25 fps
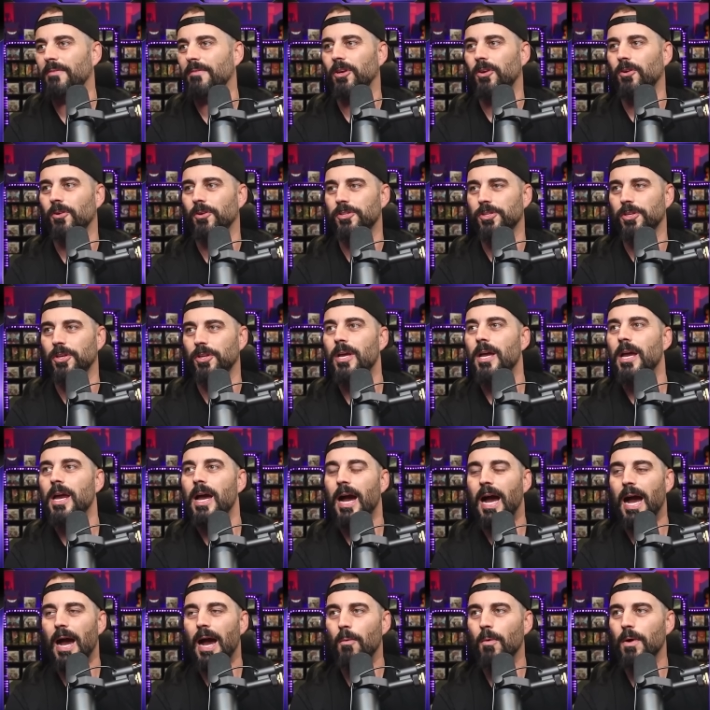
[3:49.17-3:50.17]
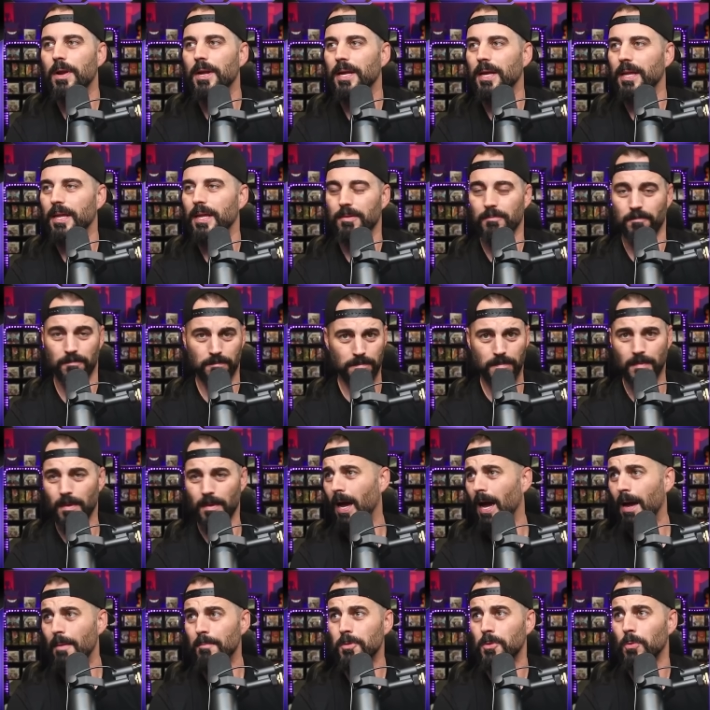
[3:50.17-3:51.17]
have the courage. I want to,
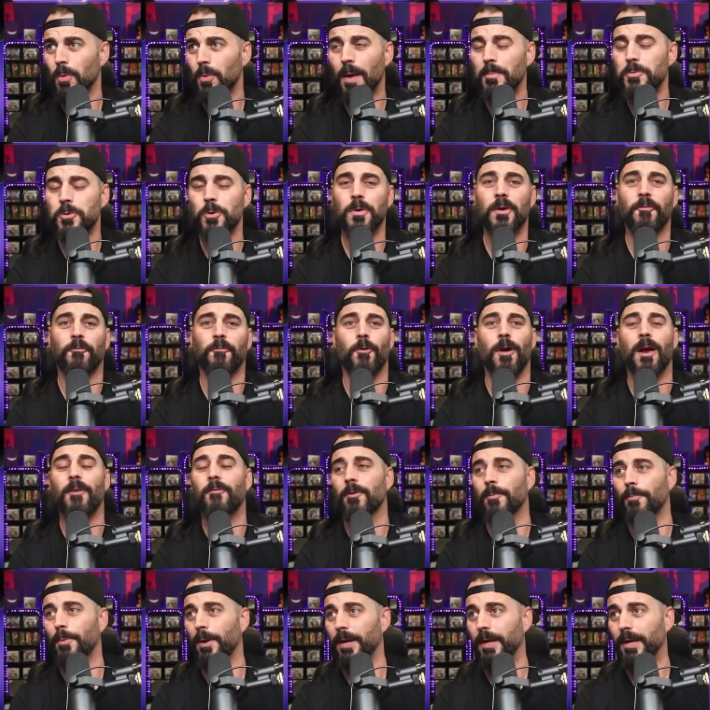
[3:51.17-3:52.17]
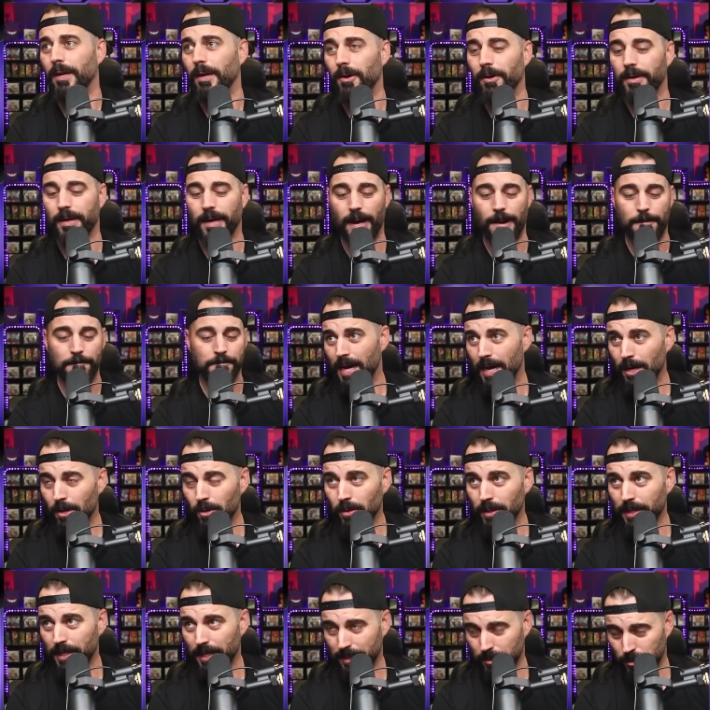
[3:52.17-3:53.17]
I'm, I'm doing it for everybody, okay? Not
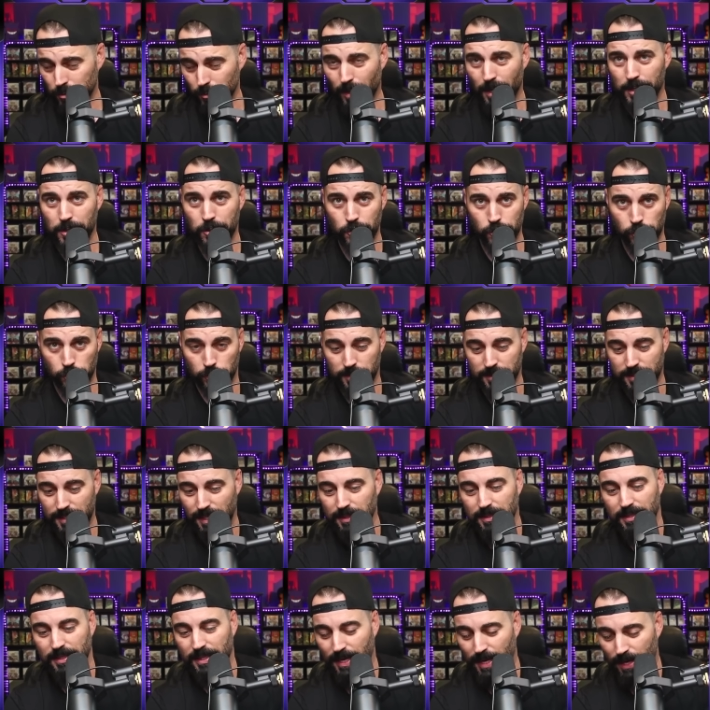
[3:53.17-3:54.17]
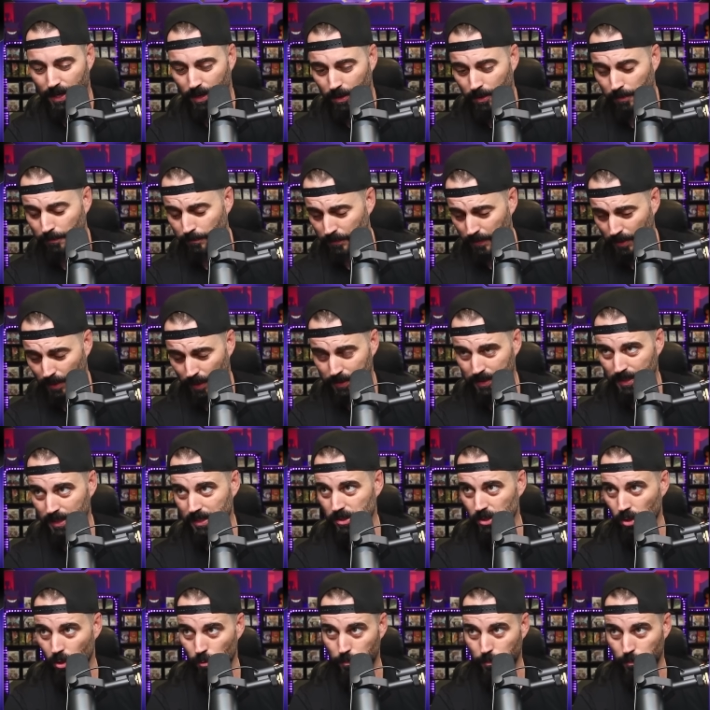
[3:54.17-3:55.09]
only do I usually take the L on these